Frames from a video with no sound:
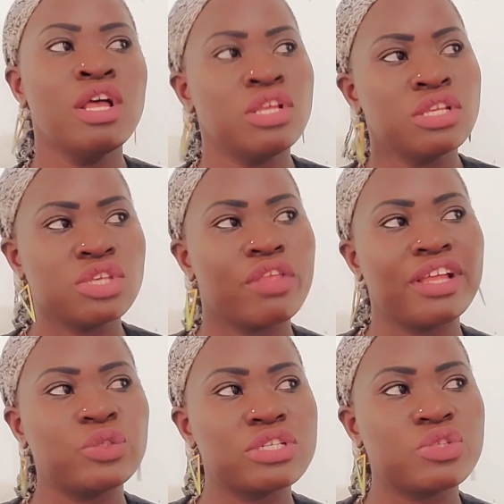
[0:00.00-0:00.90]
So
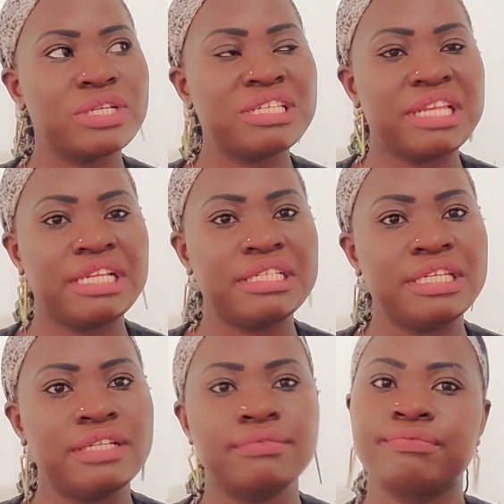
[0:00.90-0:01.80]
that was
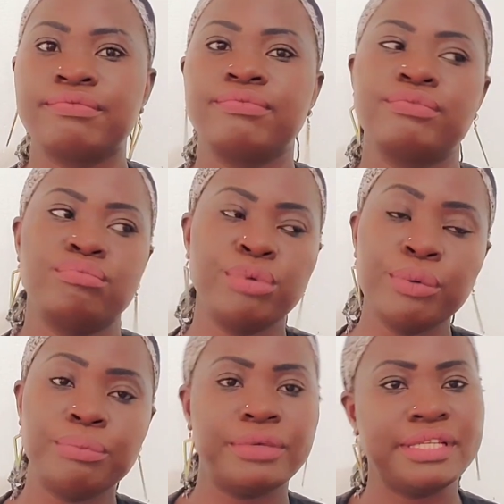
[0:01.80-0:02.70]
2019.
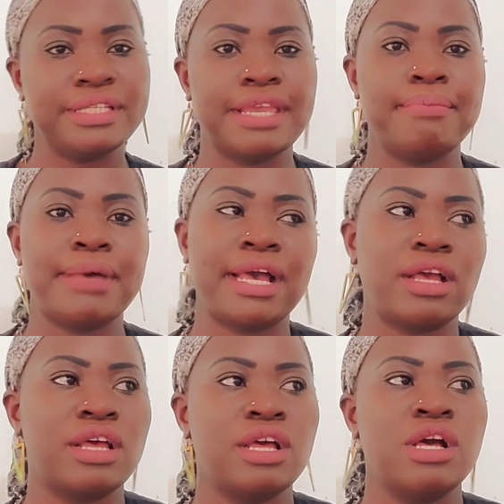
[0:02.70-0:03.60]
Boom, it came back.
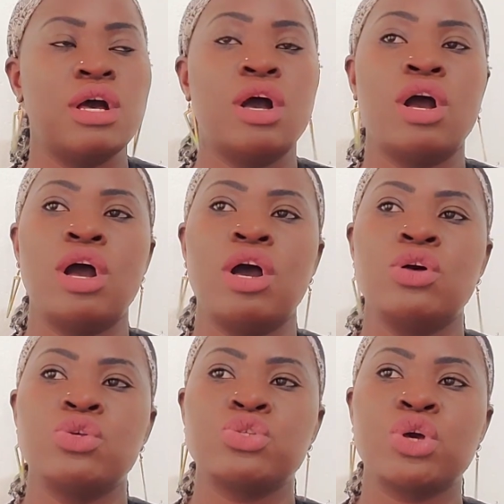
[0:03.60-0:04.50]

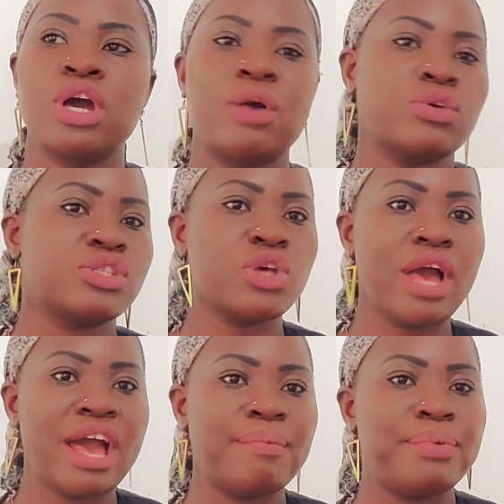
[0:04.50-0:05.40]
So I was so
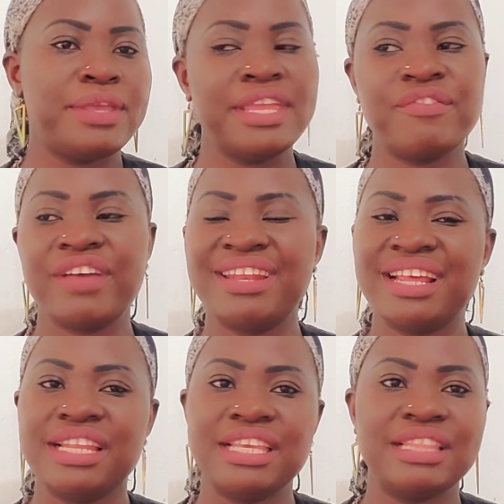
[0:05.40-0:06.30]
happy.
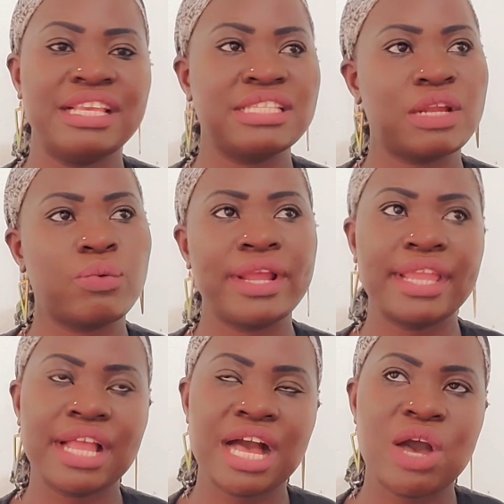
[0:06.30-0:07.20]
Finally, things are
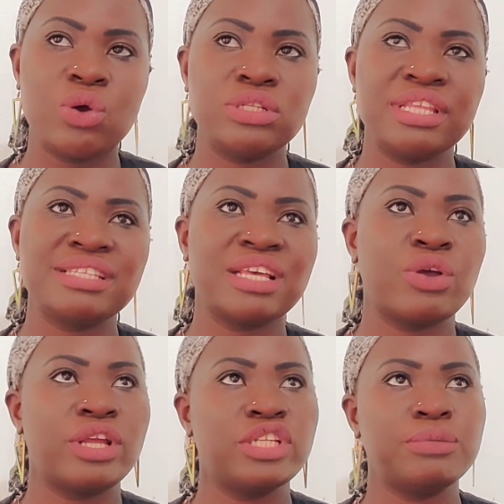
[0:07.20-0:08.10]
working out. Things are
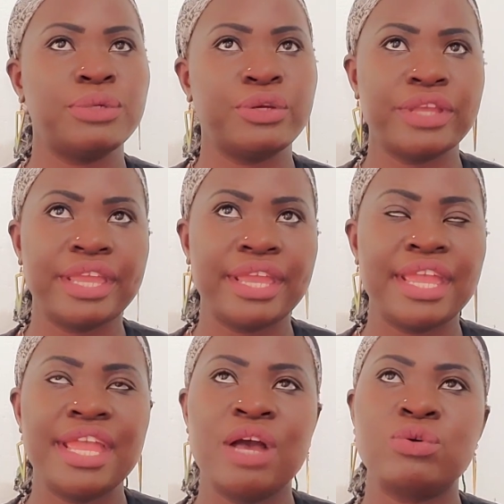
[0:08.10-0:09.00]
going to be
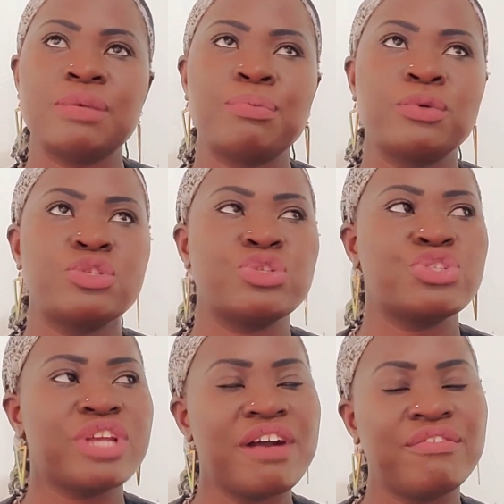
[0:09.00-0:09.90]
okay. I was supposed to
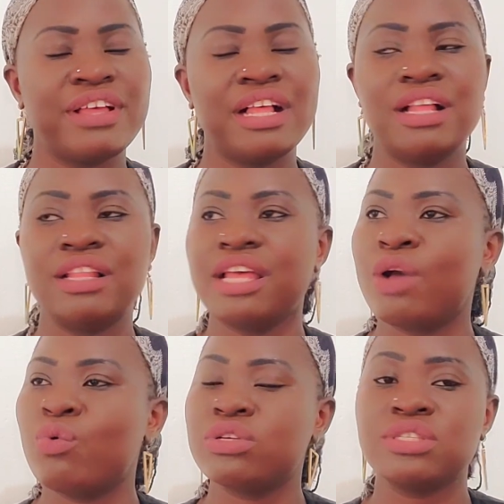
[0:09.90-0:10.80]
travel. I
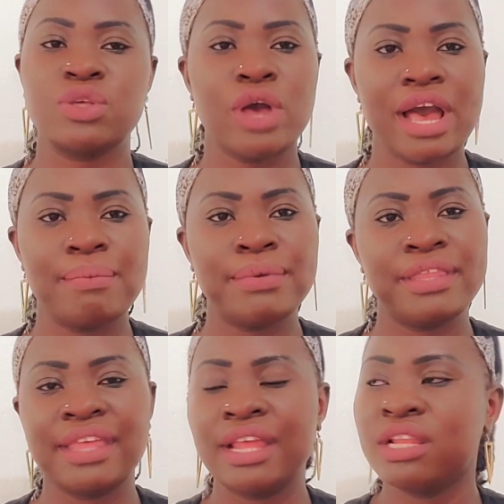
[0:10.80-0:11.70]
was so happy. Then